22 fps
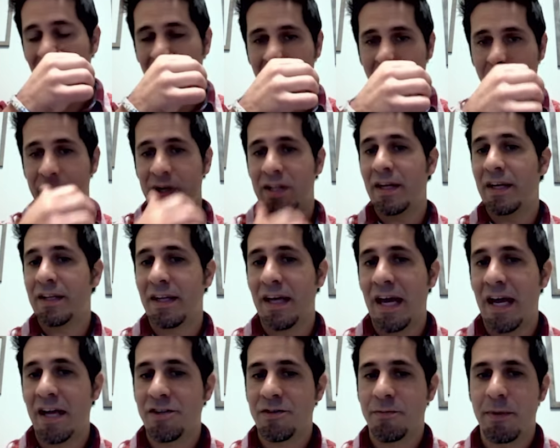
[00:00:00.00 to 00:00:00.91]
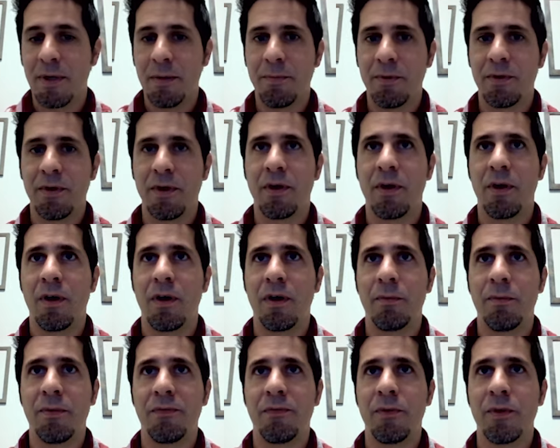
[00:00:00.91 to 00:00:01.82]
We like to ask people to
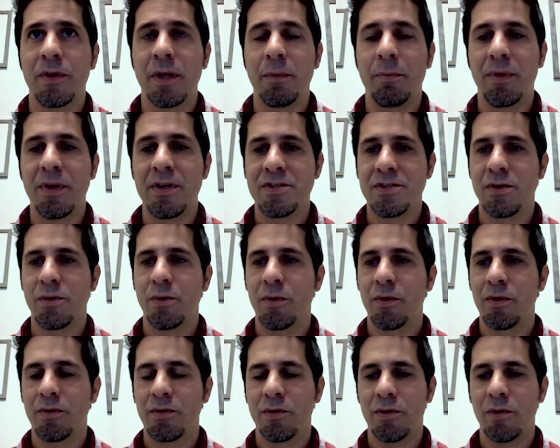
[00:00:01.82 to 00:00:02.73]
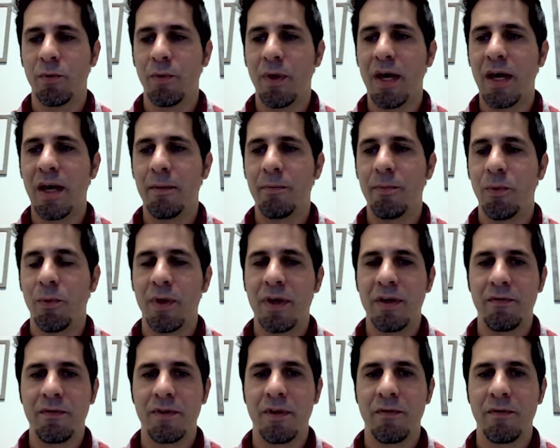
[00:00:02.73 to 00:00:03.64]
call before they place an order through the web or
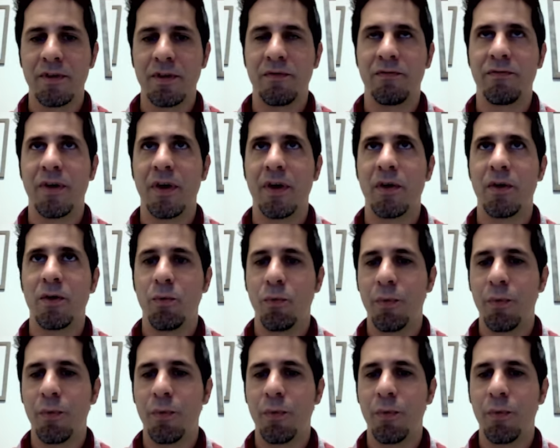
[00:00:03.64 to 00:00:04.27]
even over the phone.